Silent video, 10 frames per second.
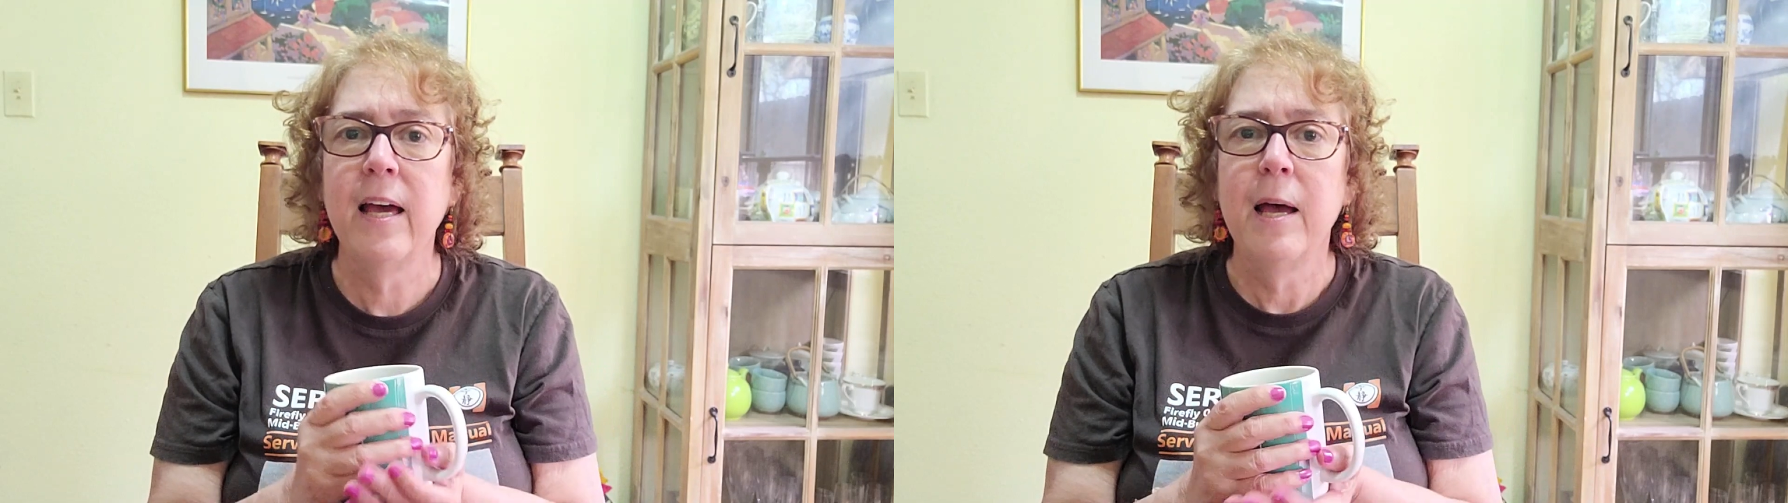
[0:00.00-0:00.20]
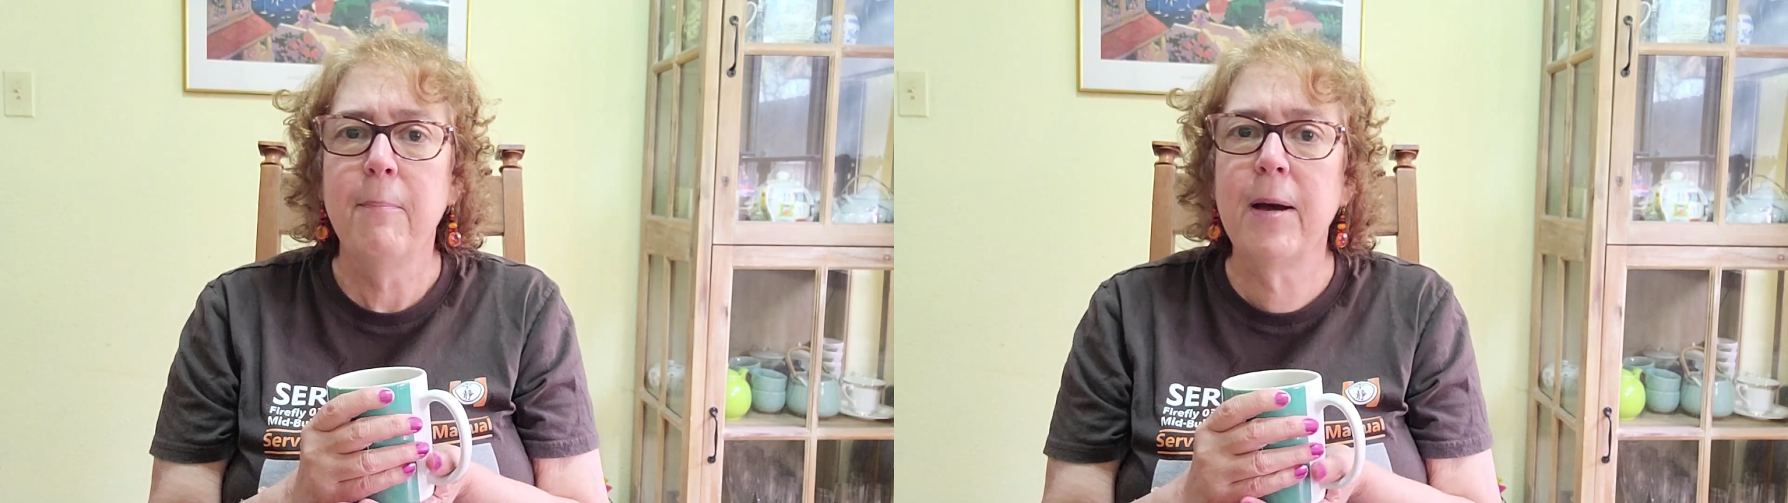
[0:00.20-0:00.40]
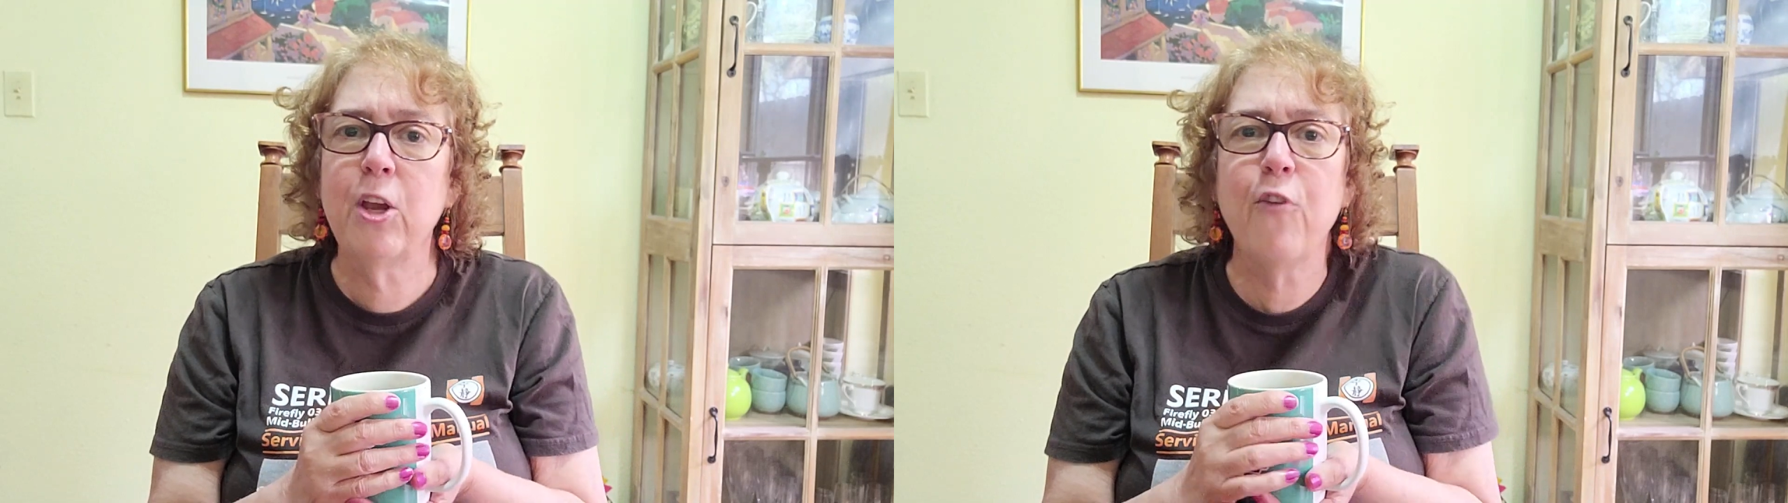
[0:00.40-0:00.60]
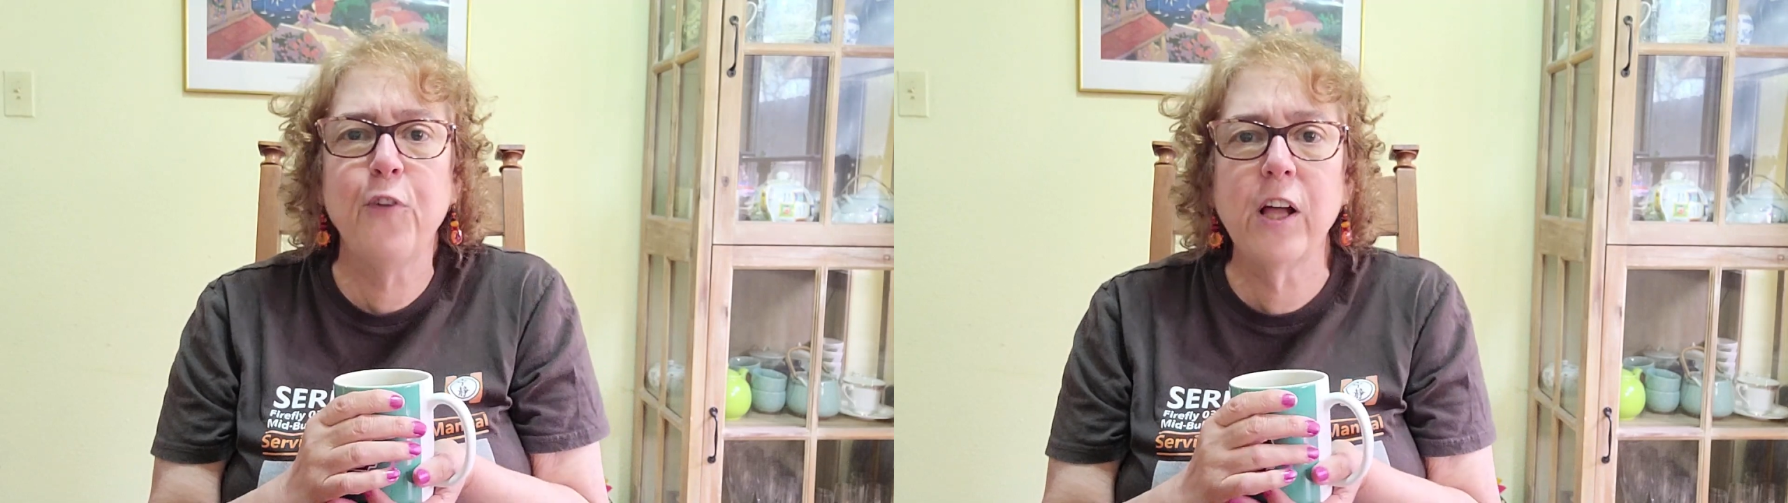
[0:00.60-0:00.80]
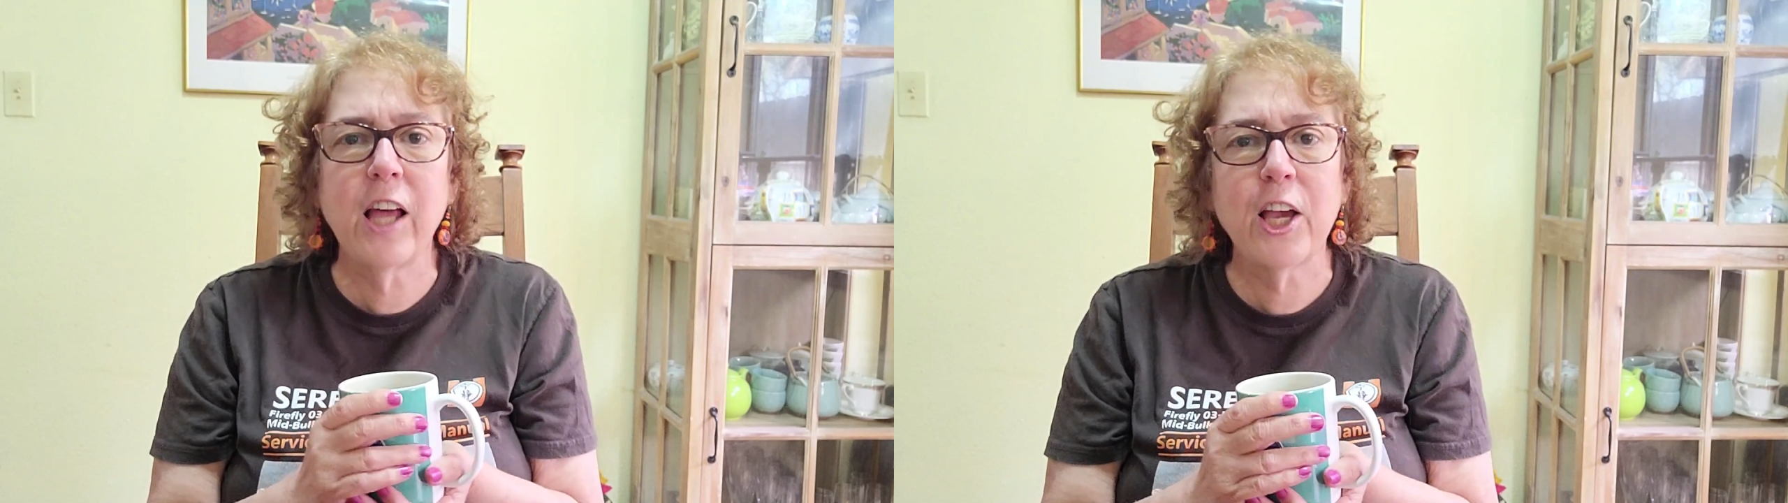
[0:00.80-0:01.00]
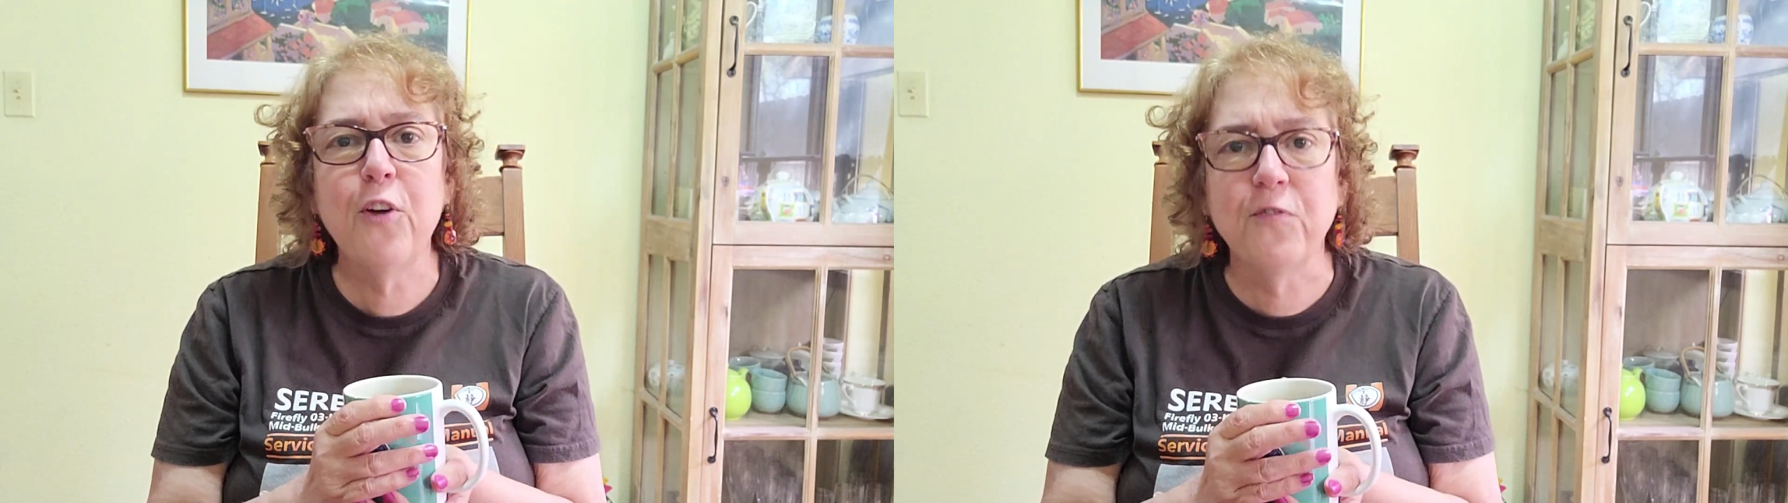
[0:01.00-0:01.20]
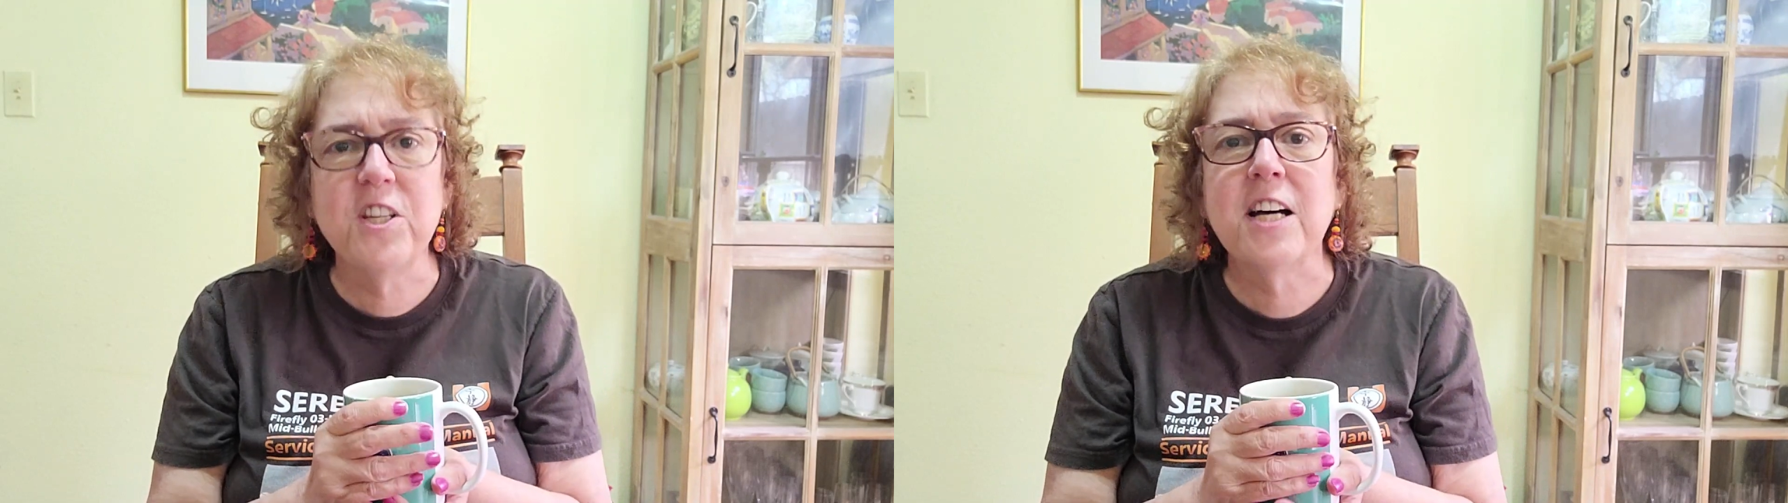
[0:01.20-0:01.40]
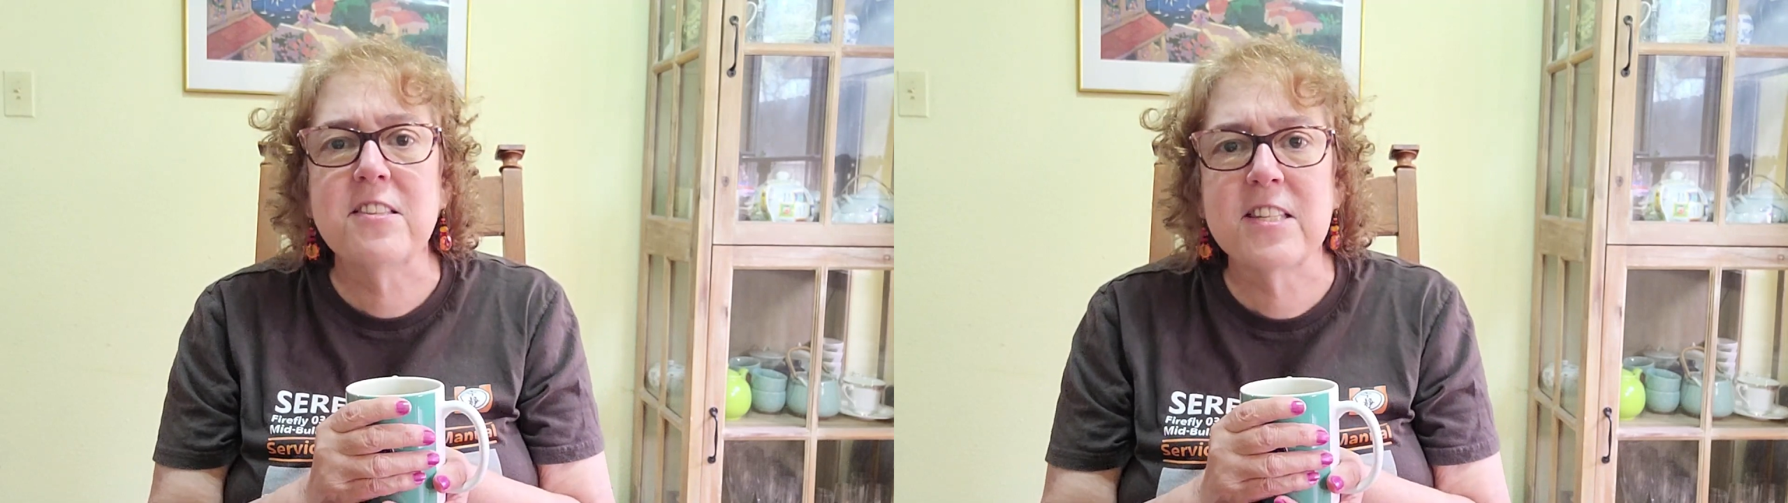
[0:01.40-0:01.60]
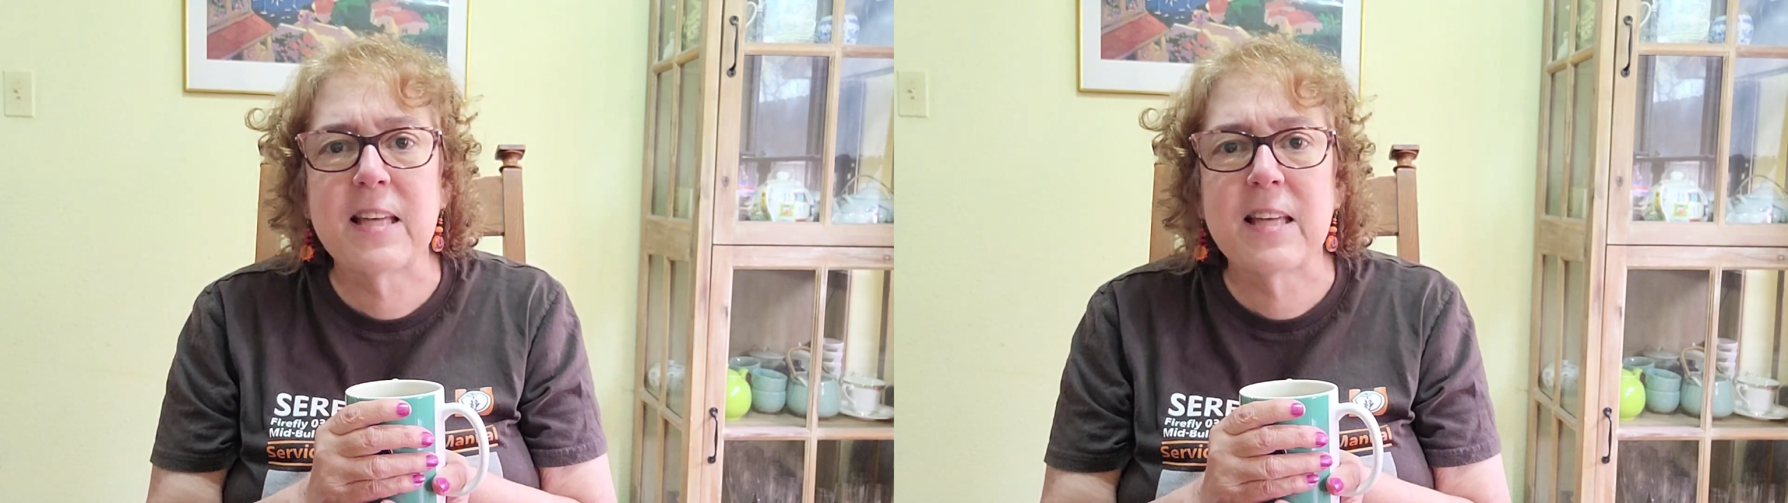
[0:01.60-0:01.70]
But you feel like you've done